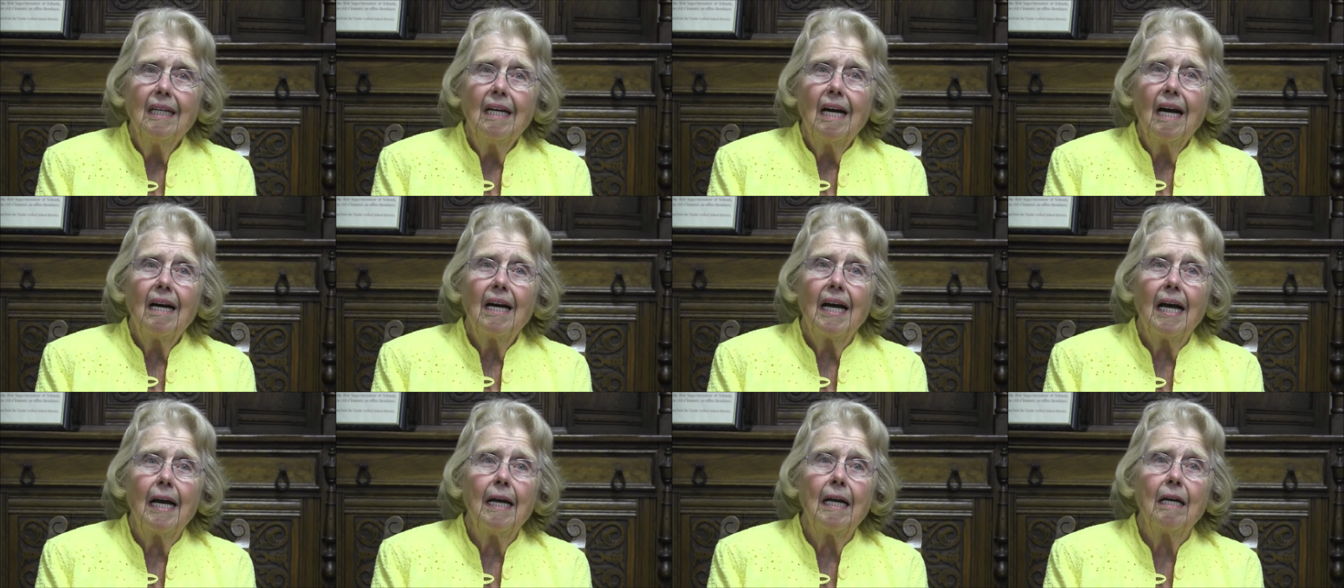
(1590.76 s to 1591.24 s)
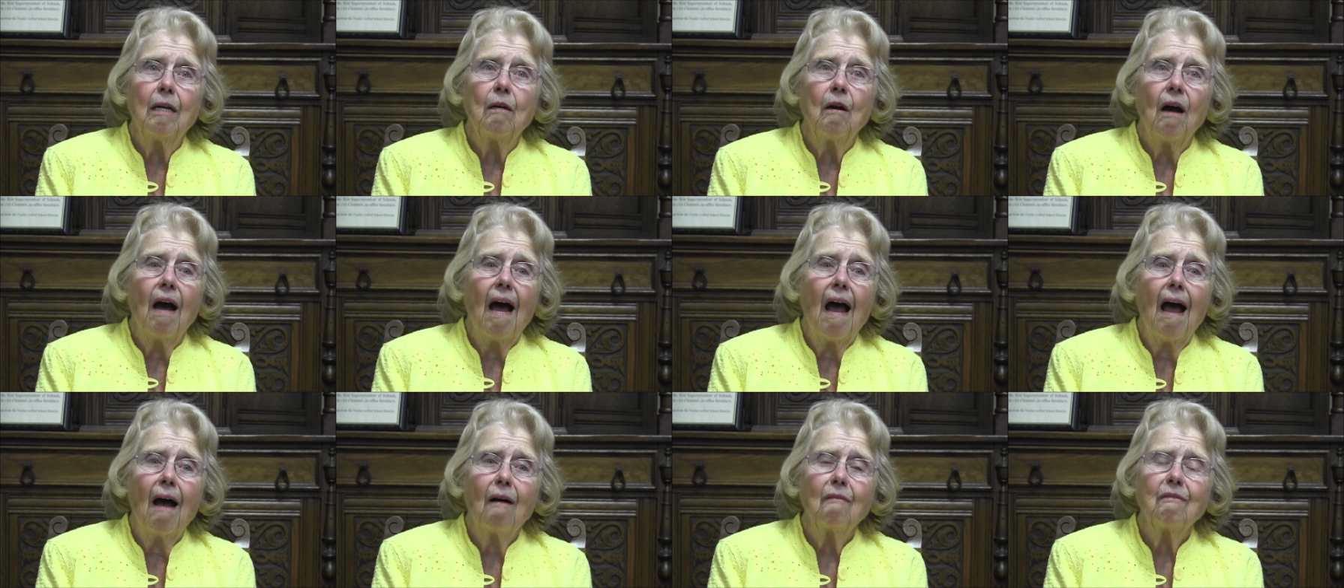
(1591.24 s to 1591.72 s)
he'd
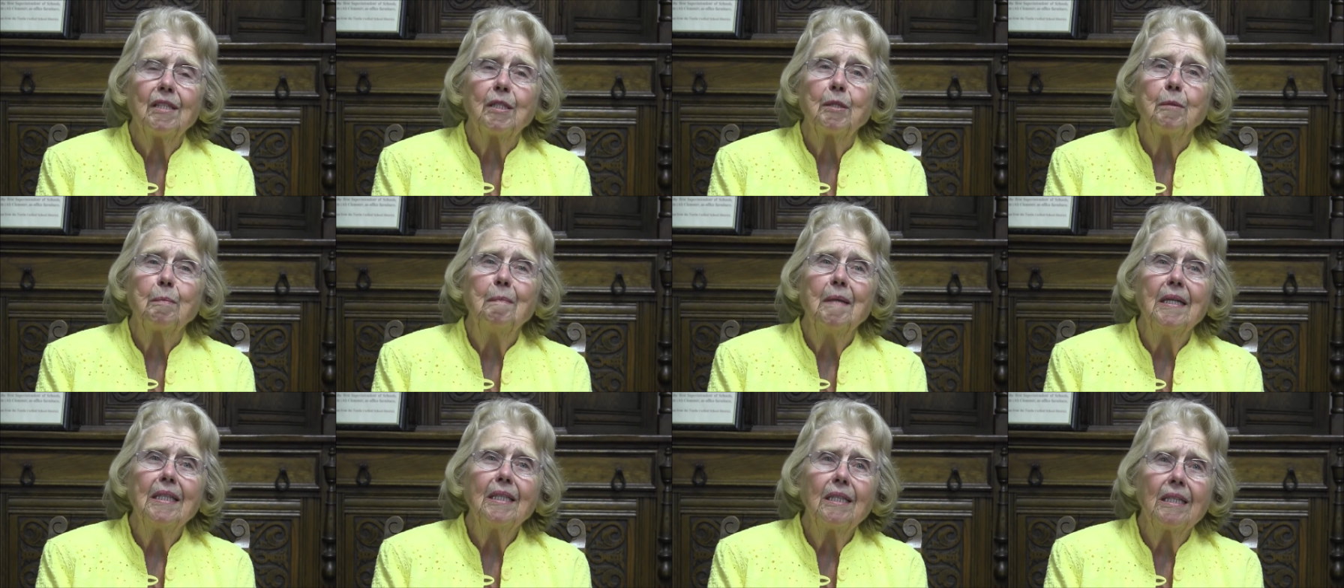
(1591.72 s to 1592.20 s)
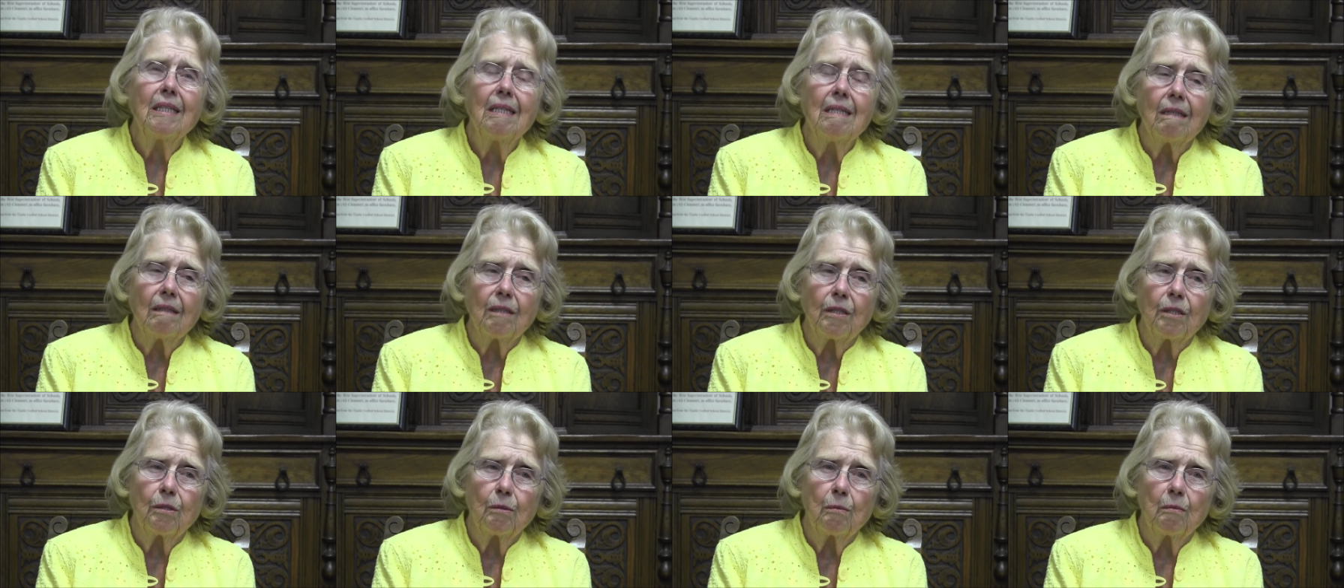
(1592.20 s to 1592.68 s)
have his
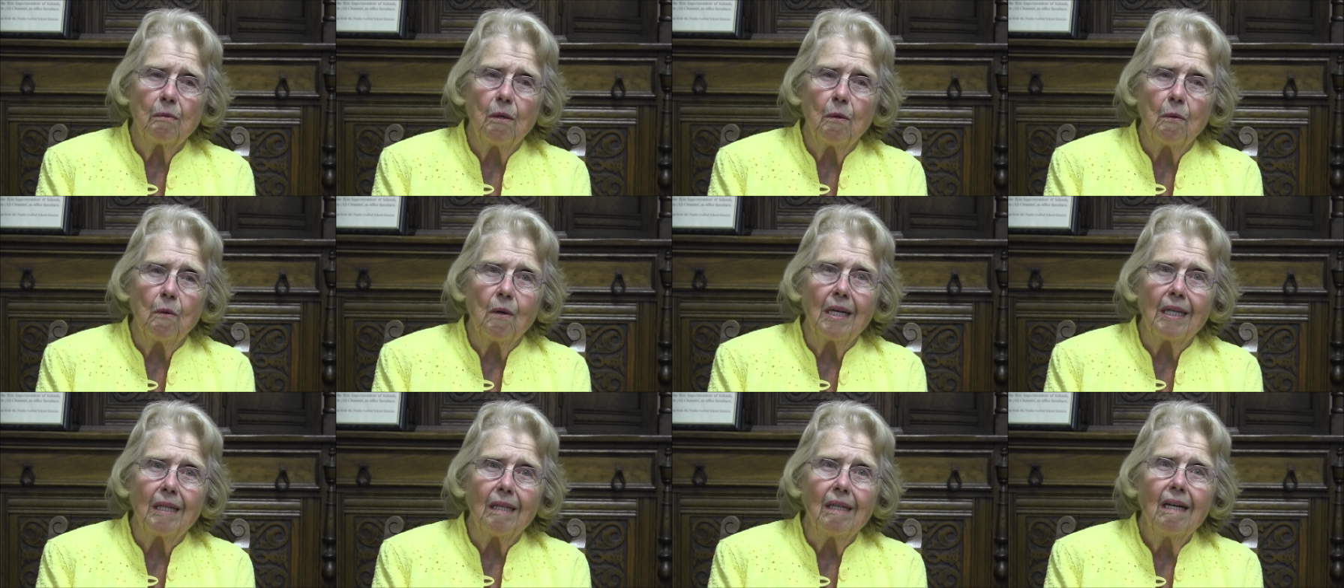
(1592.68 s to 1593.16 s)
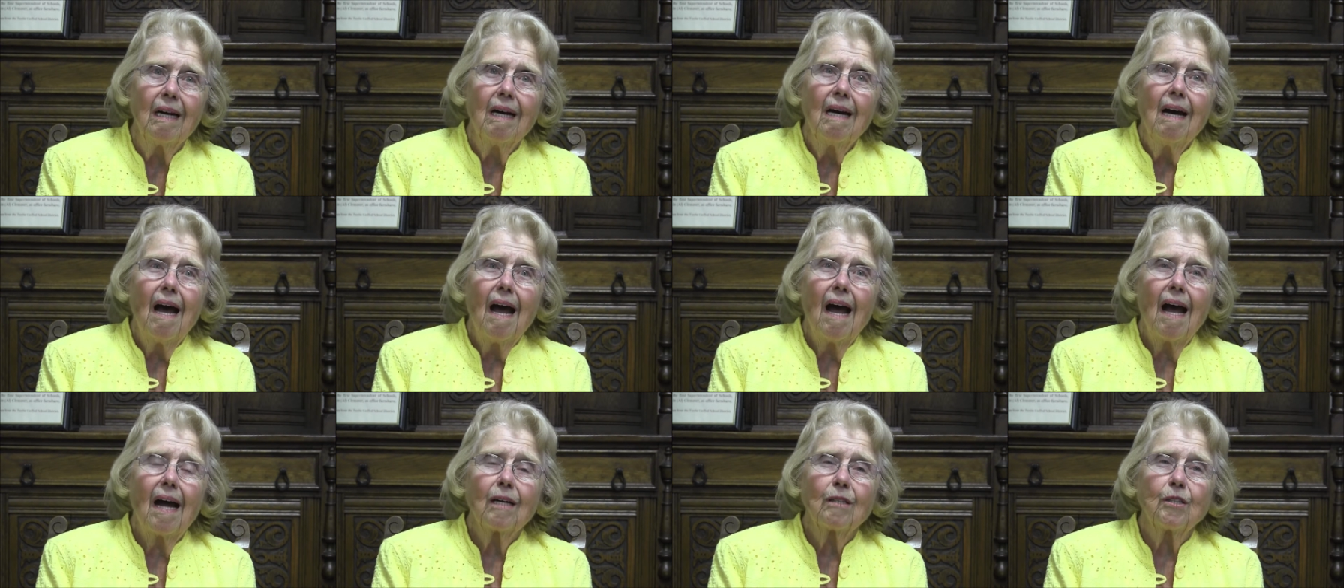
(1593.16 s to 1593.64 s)
business ruined,
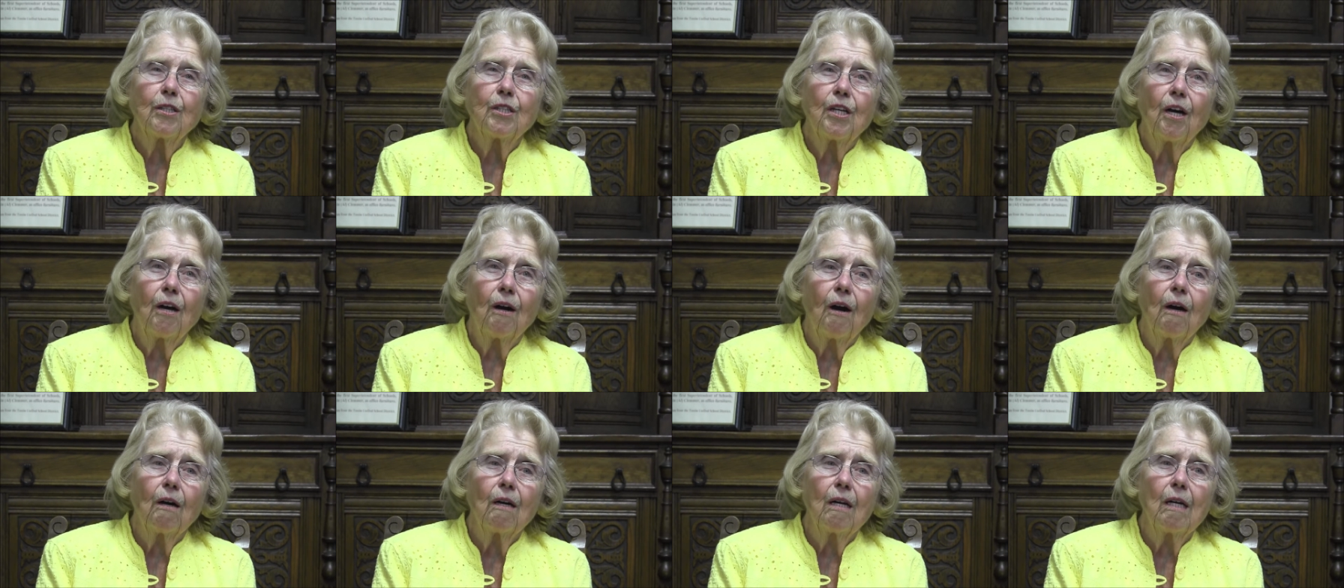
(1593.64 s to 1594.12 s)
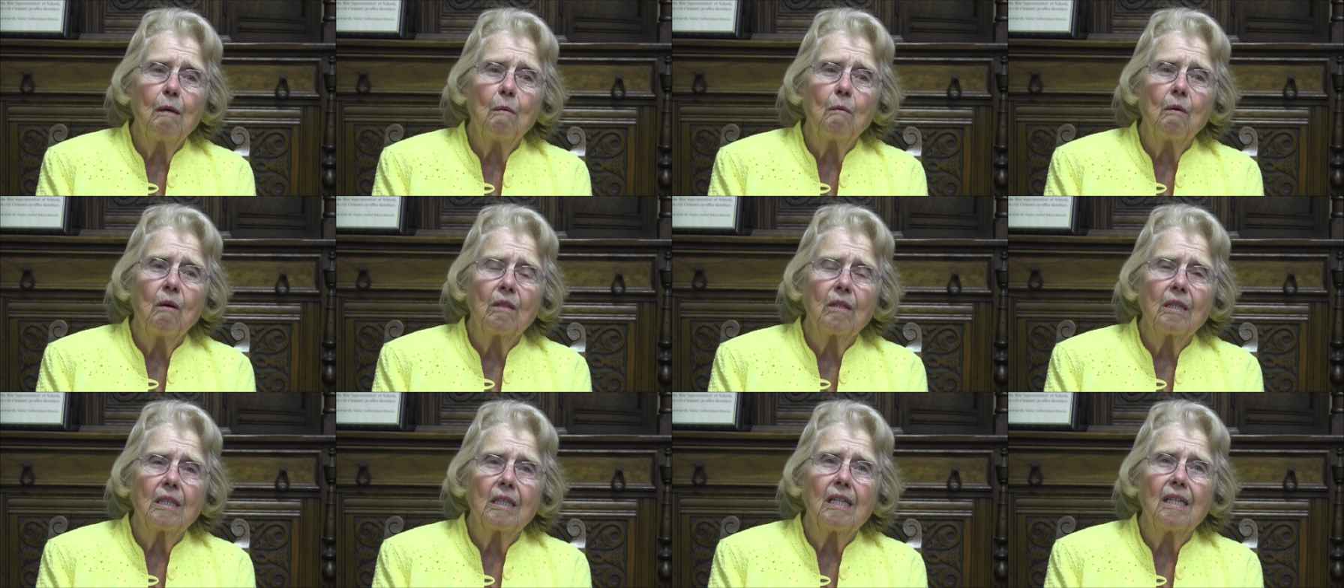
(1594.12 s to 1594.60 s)
and Charlie
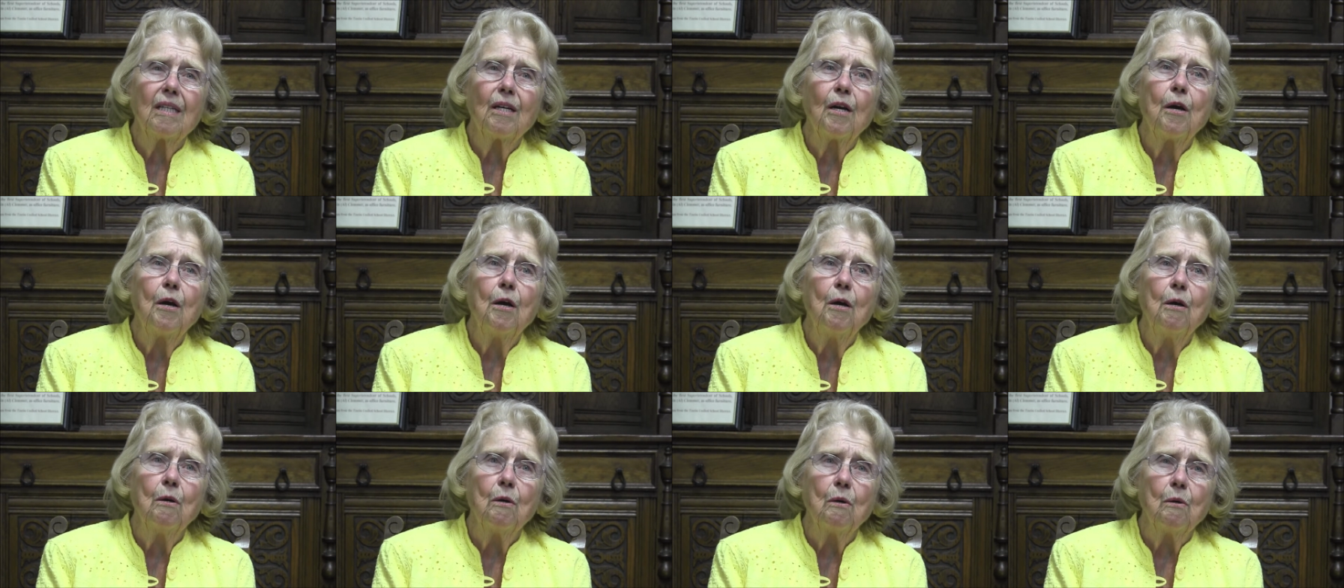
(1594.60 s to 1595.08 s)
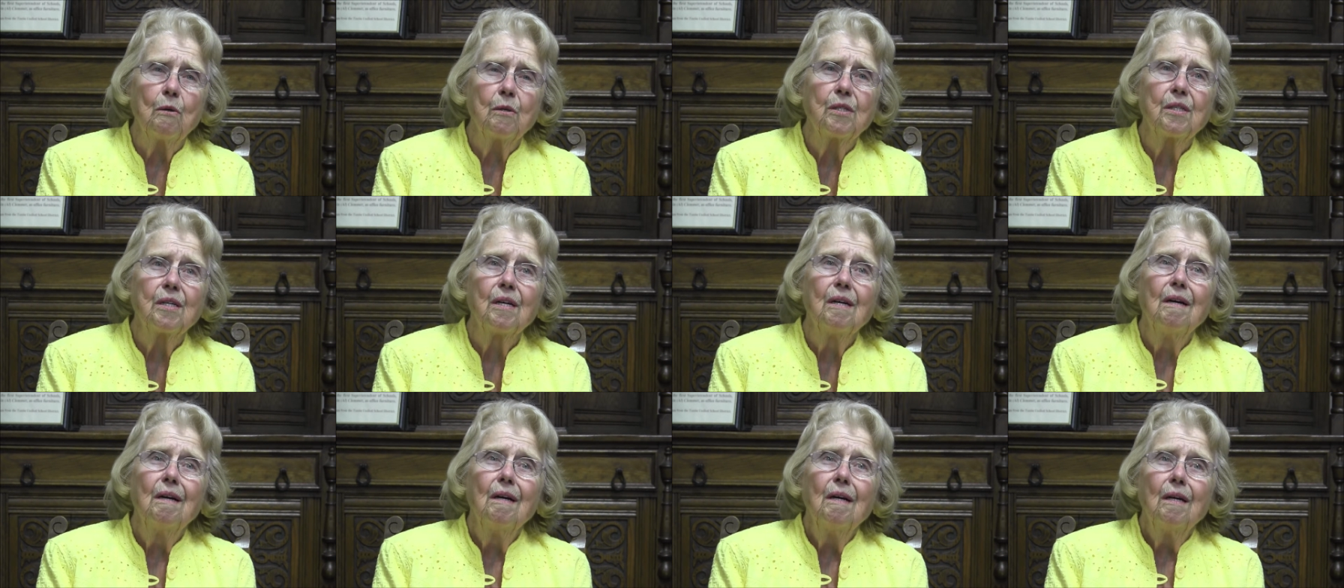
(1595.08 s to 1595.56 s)
worked at Hughes,